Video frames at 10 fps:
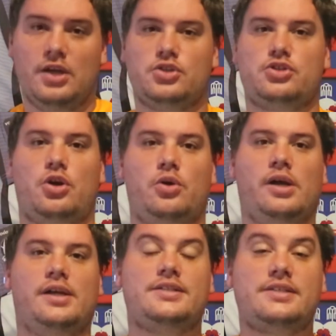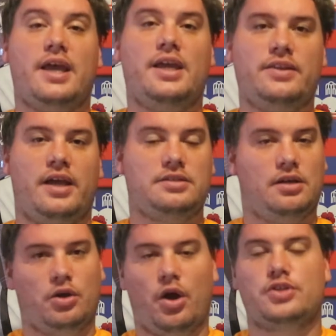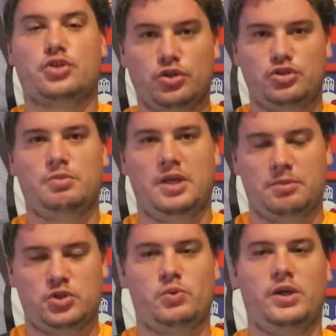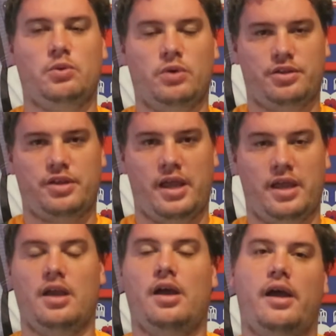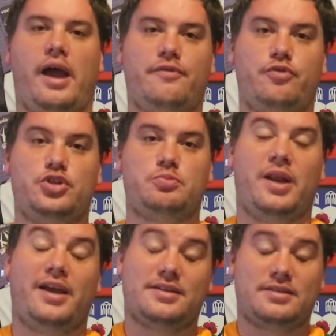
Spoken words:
So saying that, it's good to be in between with a average player.